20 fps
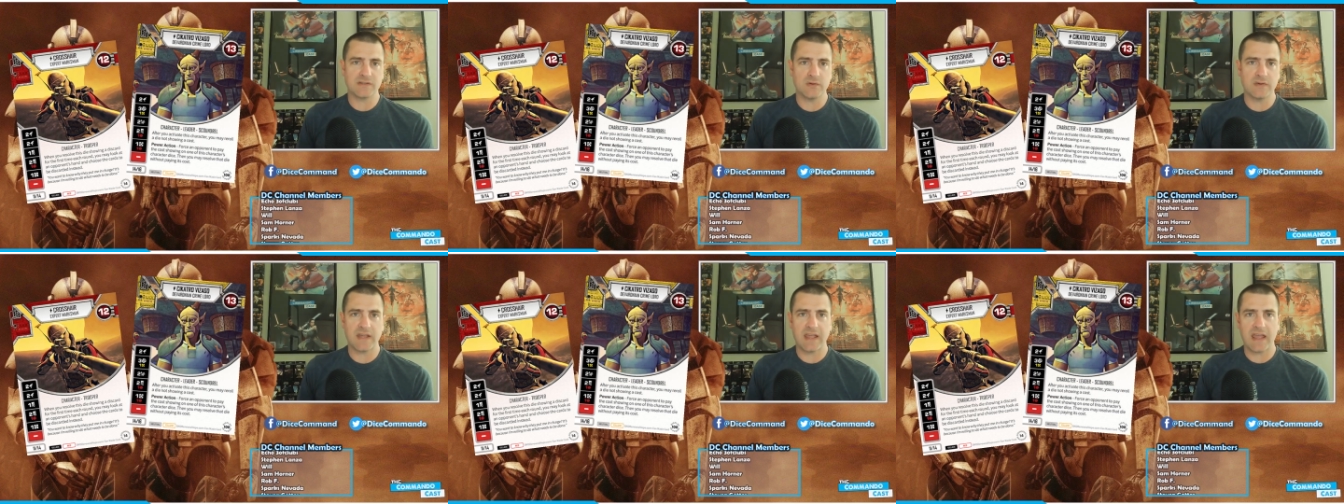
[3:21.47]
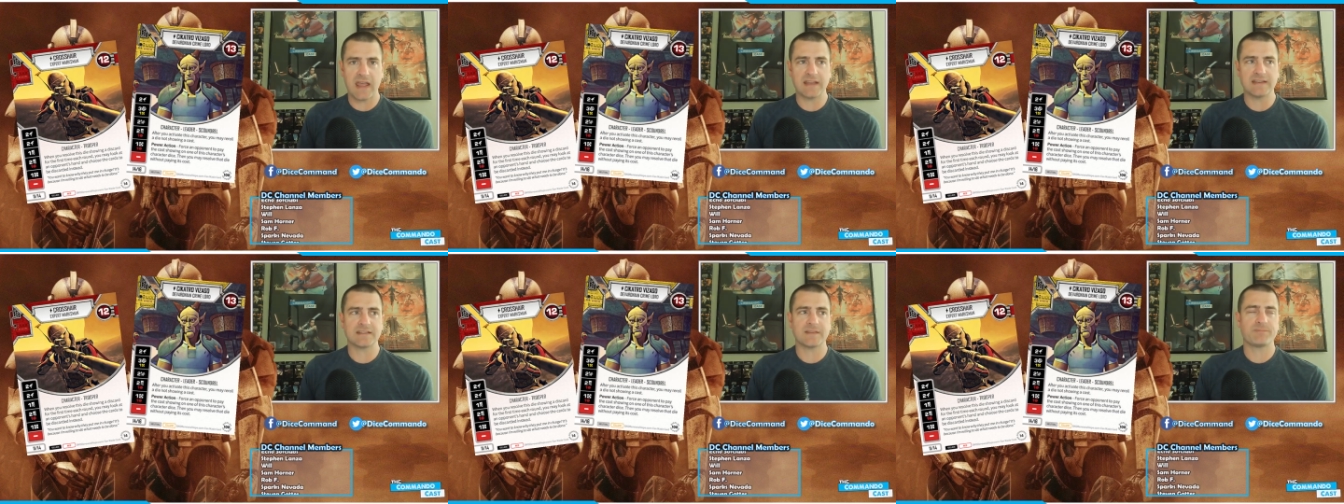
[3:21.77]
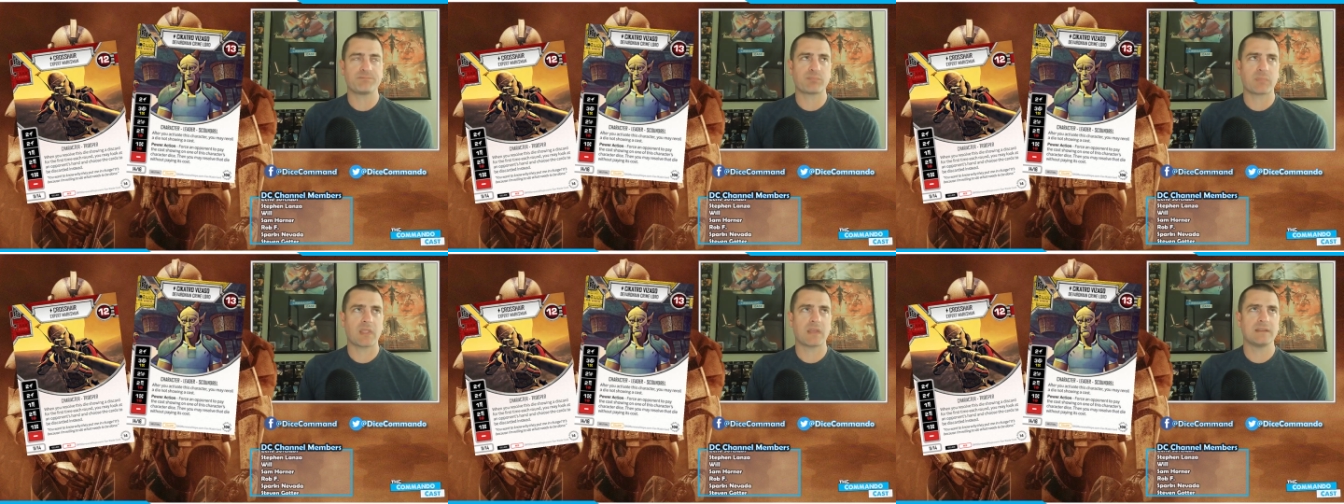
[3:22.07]
You can't
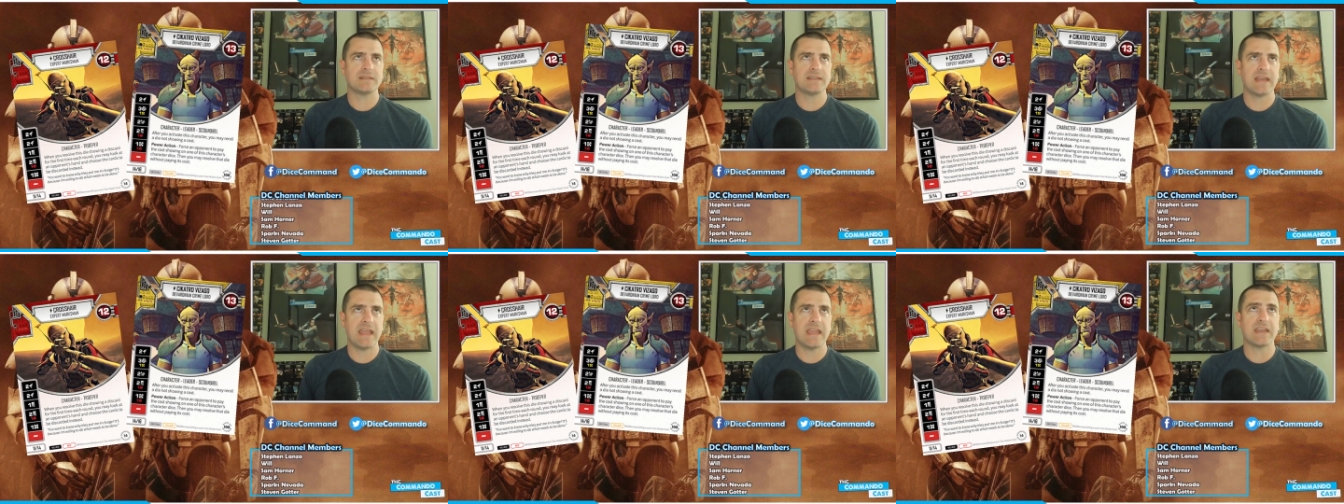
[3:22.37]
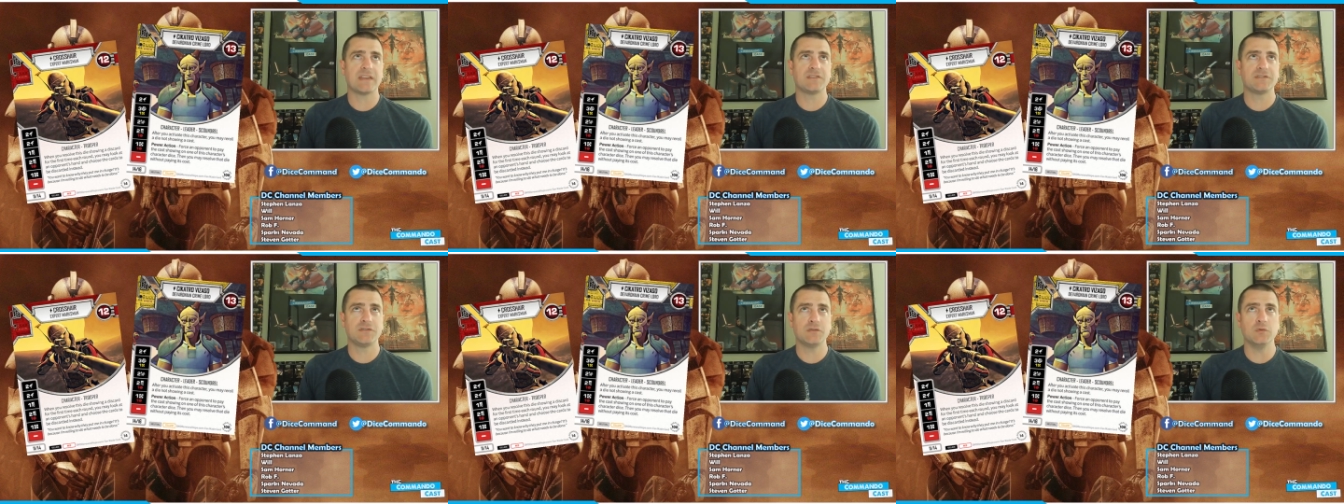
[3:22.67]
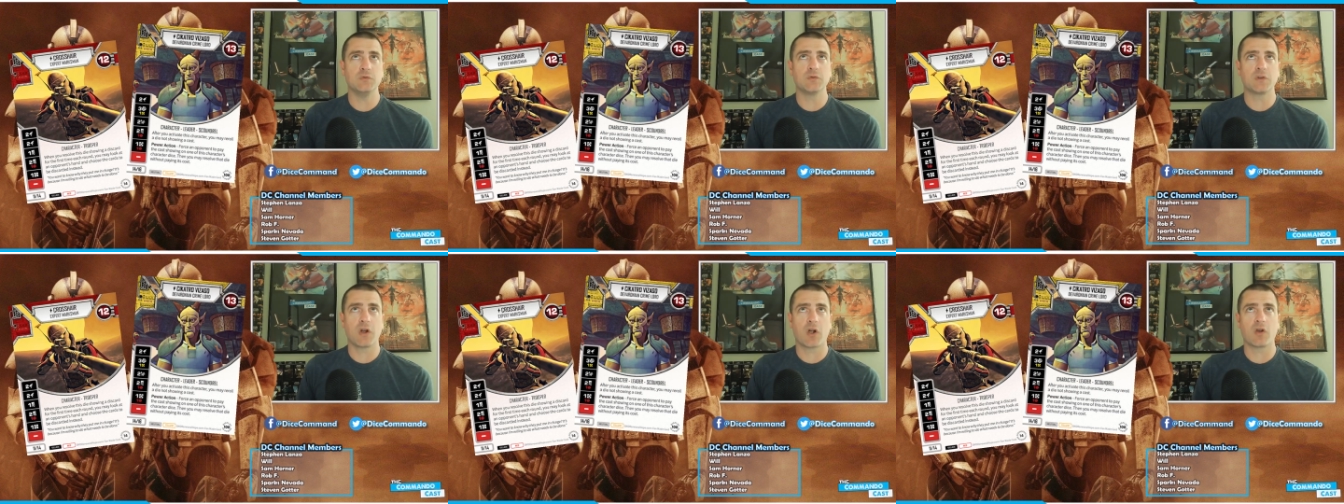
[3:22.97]
take
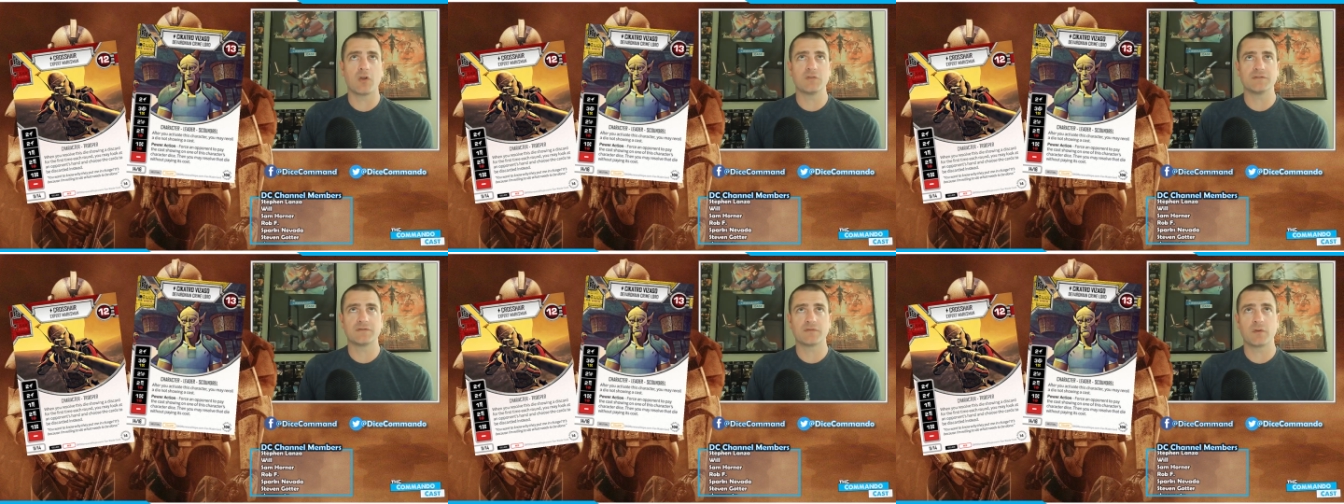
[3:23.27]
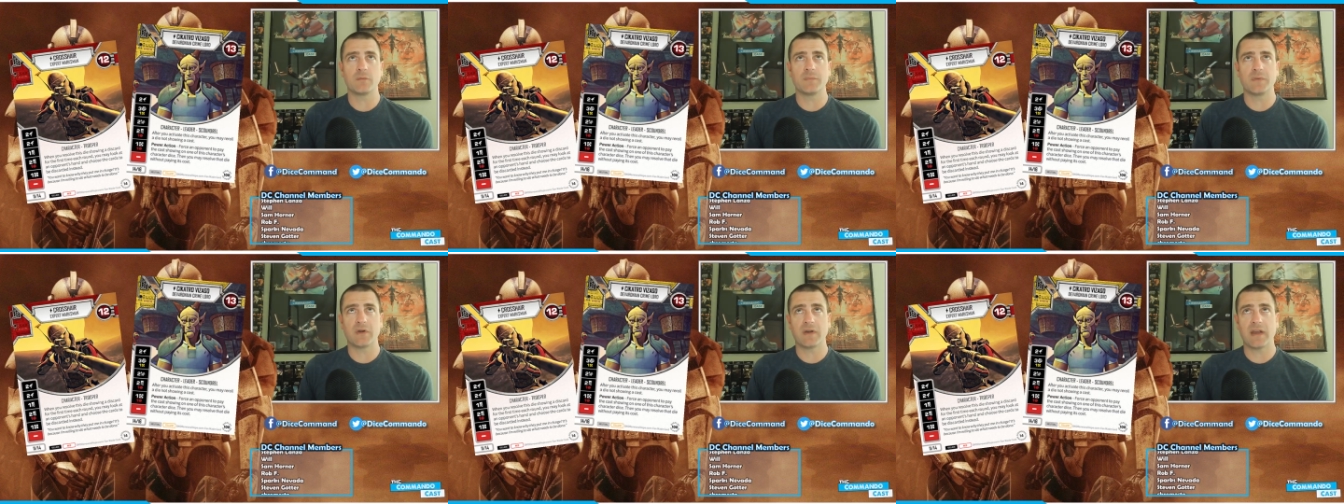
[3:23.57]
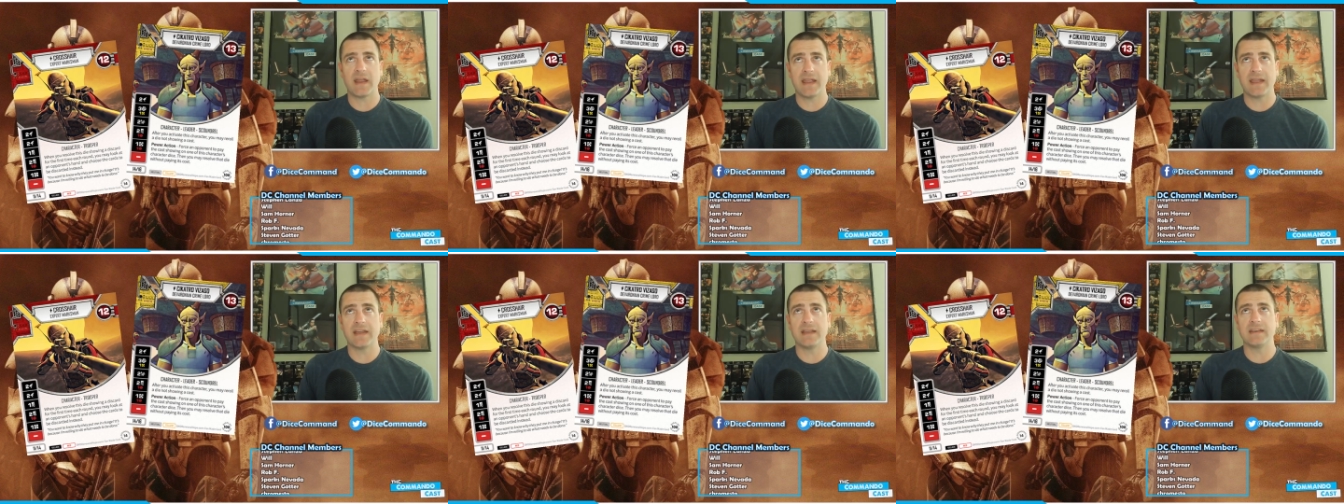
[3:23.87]
two cards from their
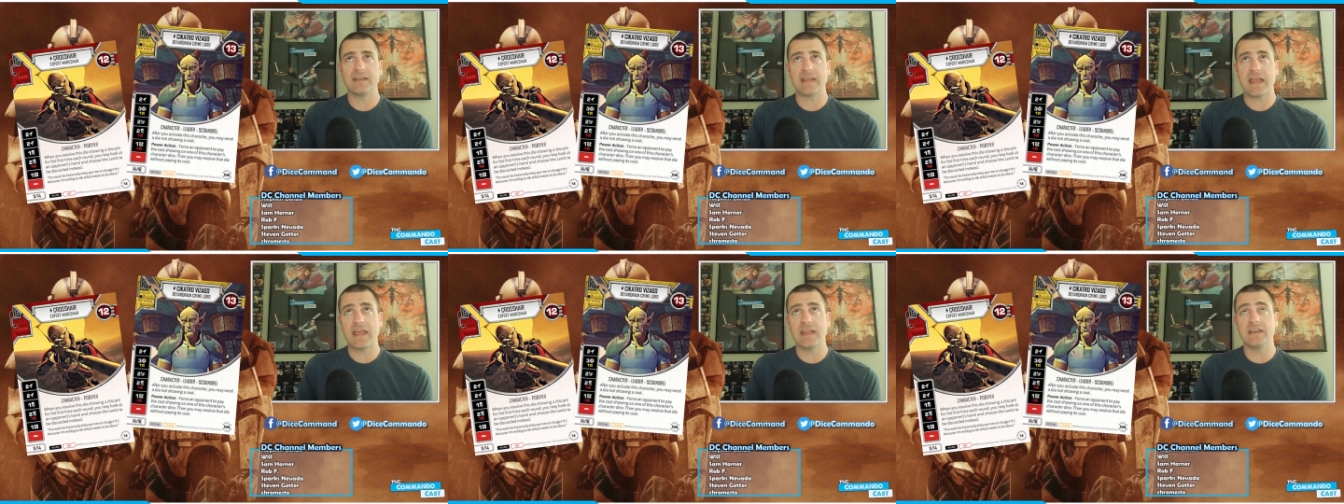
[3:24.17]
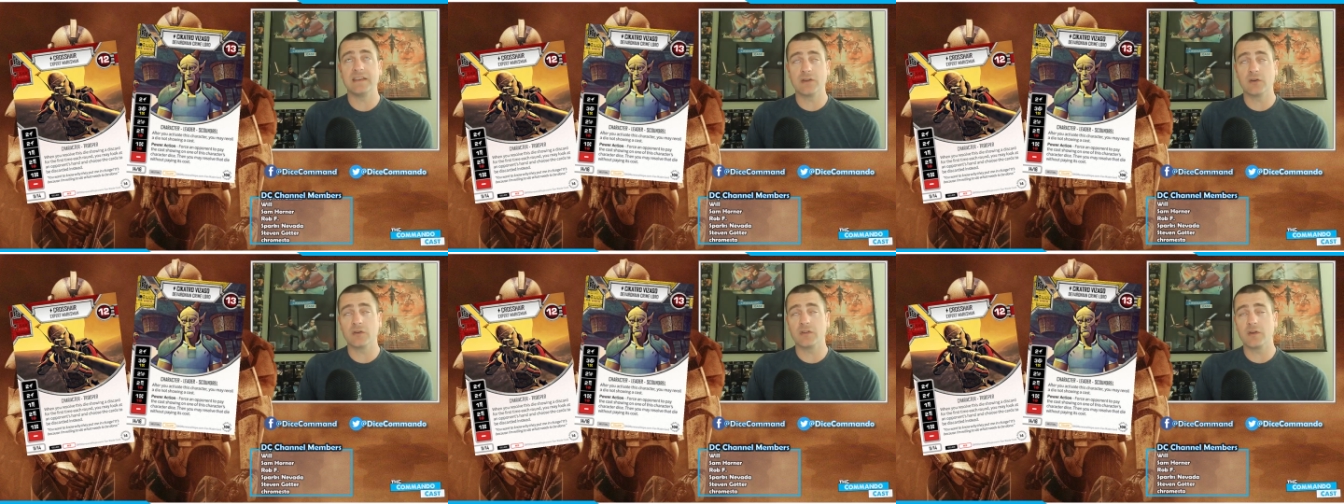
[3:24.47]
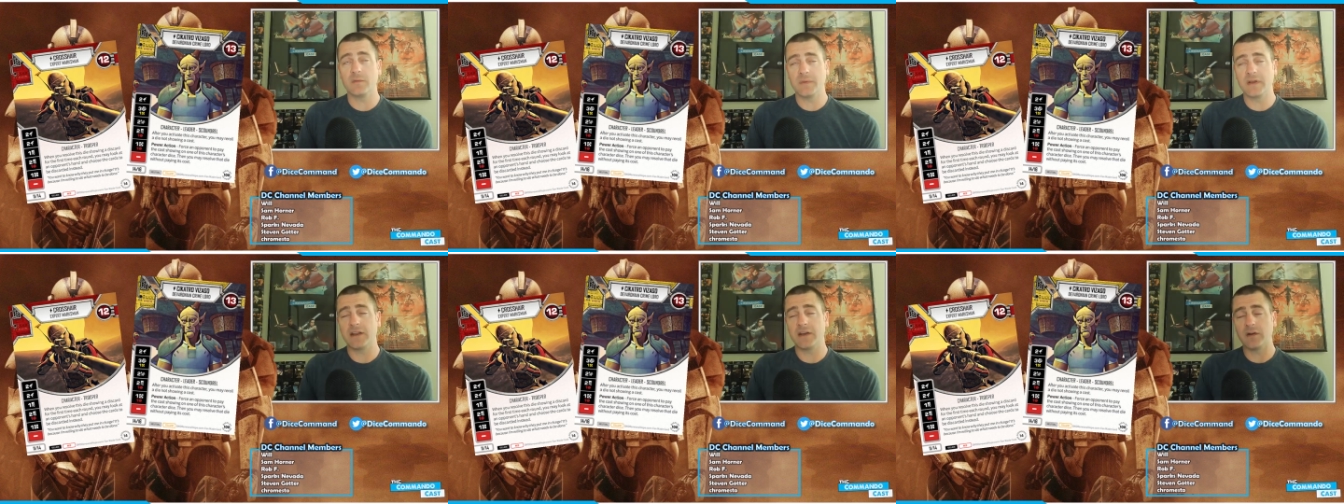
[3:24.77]
hand and deal
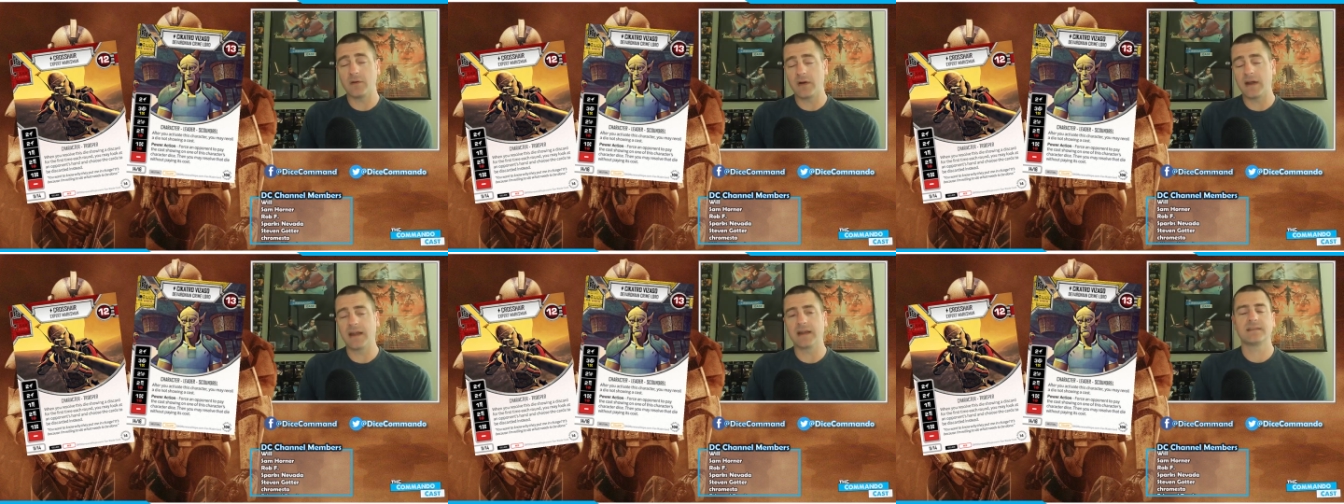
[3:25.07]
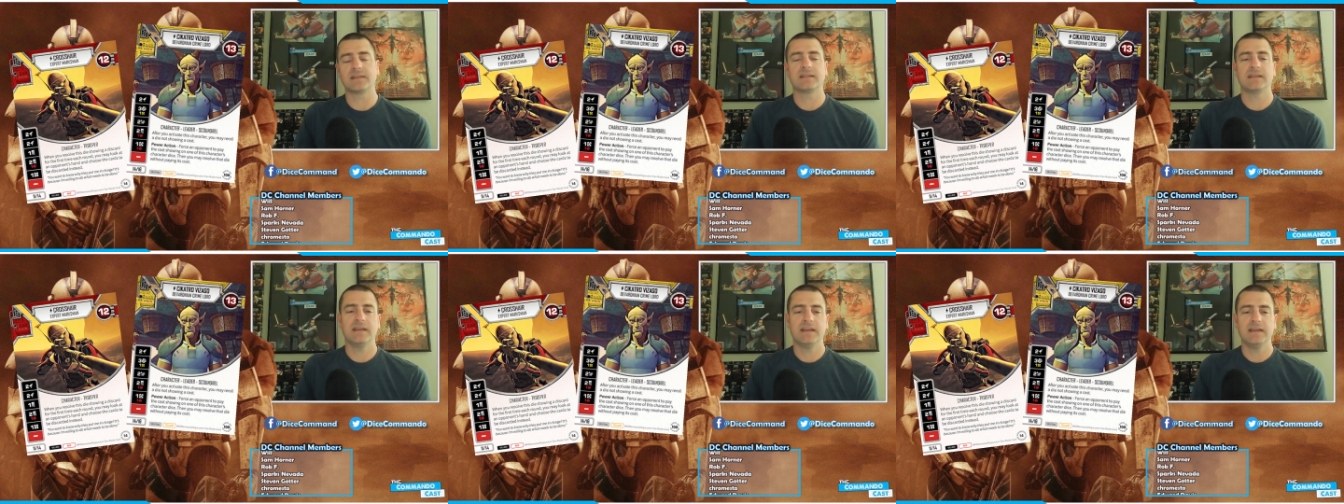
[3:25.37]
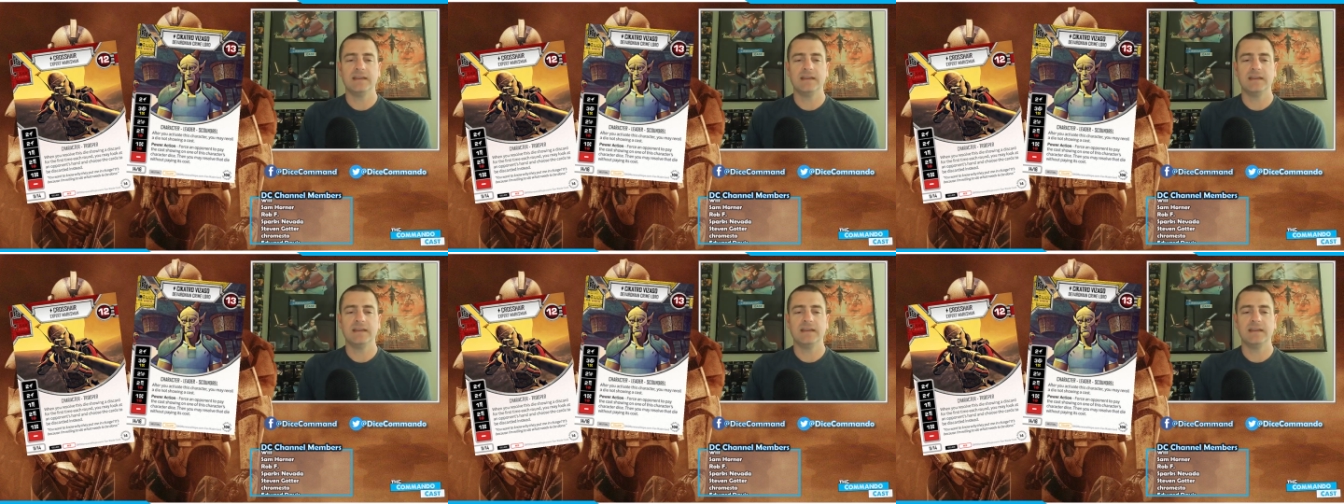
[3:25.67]
them an indirect